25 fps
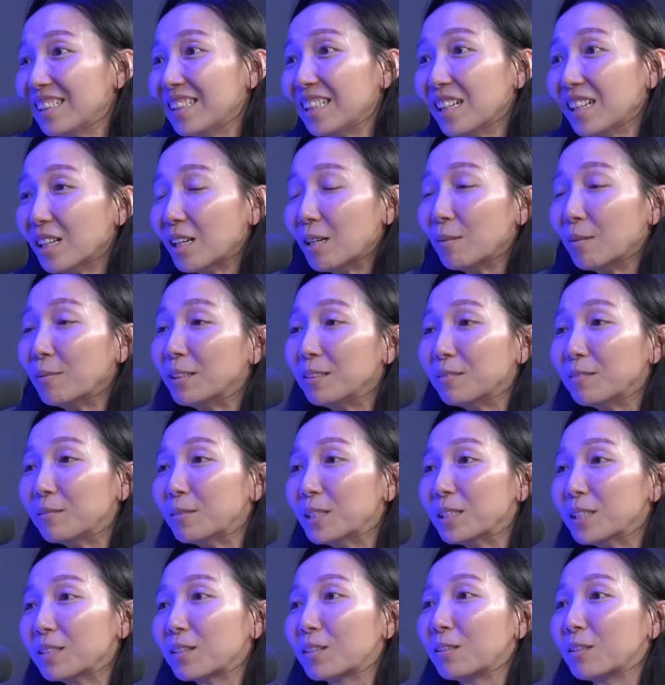Yeah, I mean,
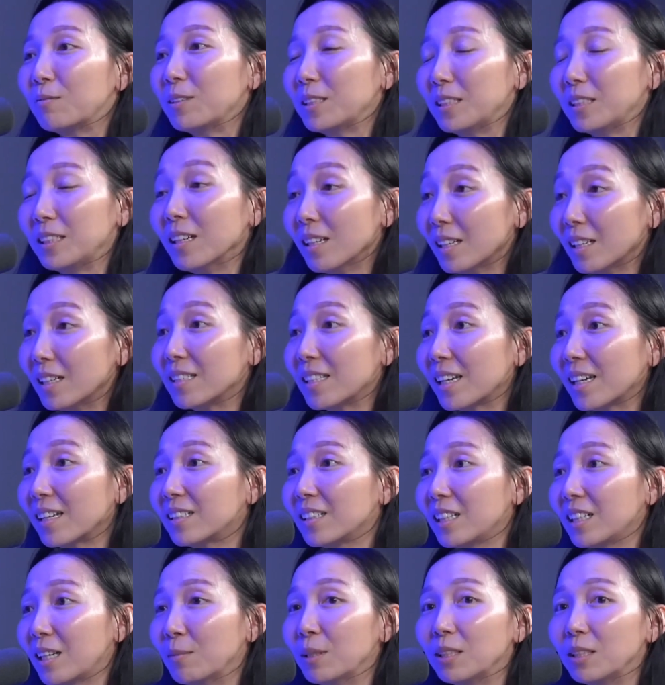where's the comp- yeah,
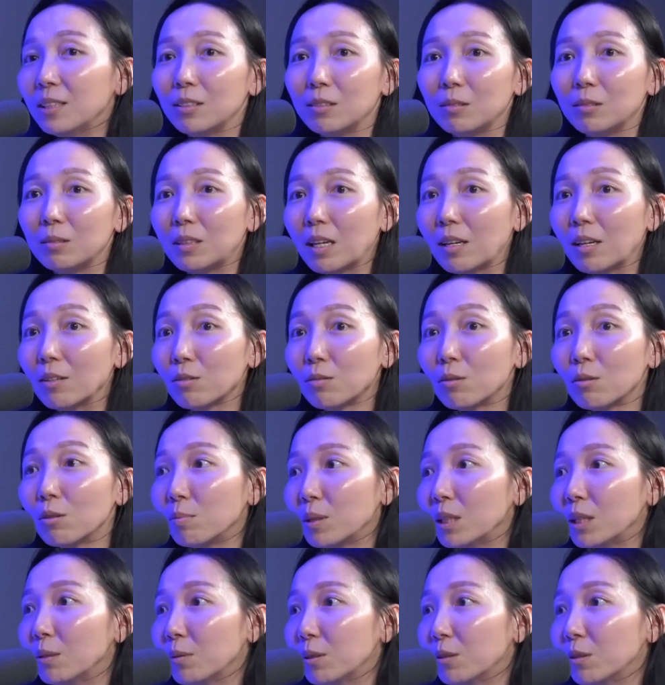exactly. I mean, there's no
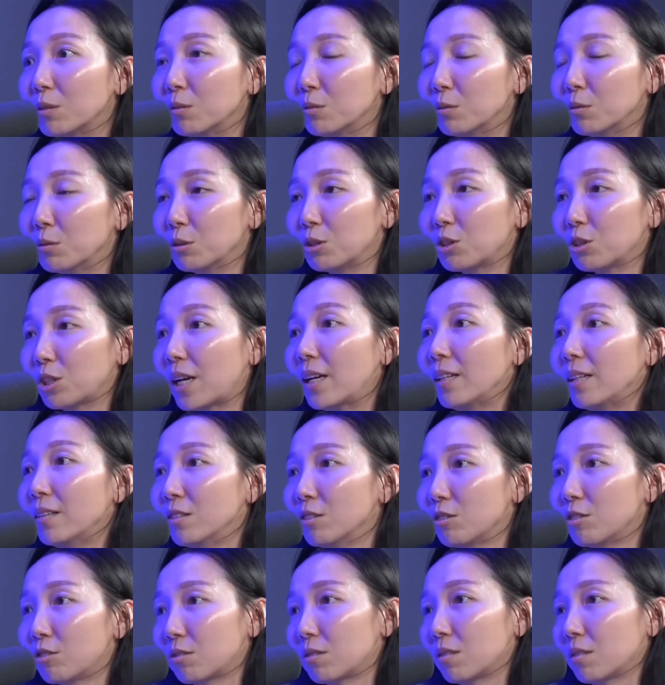people who
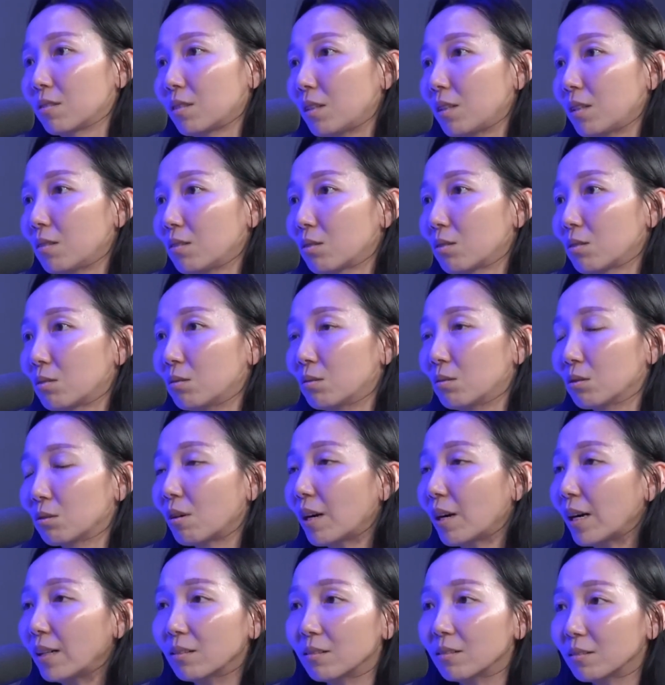challenge the status quo, so
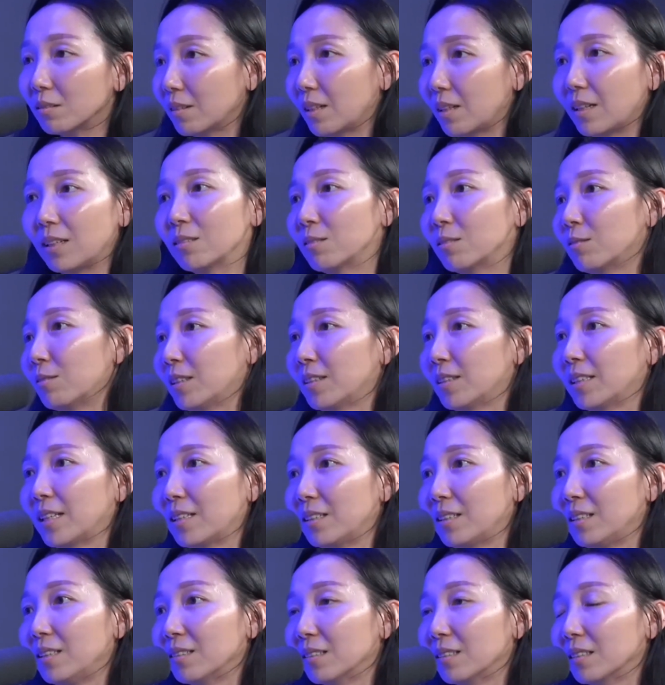I don't, I don't want
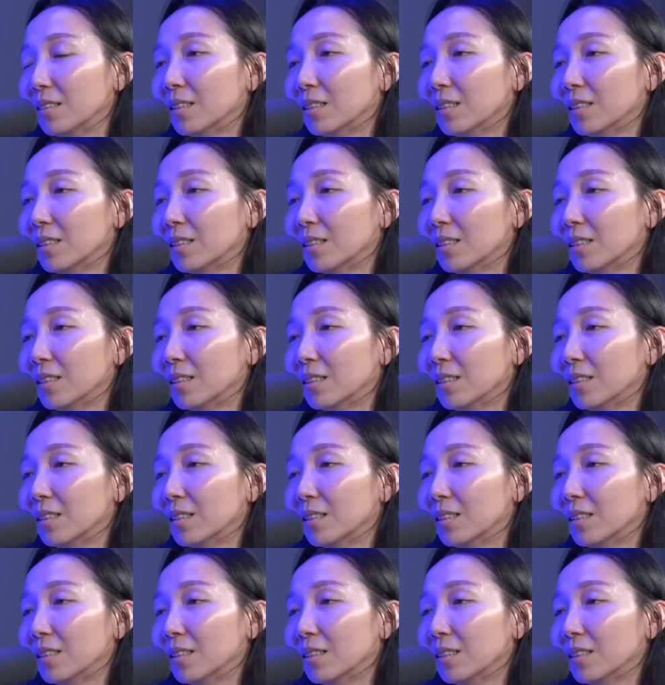that either.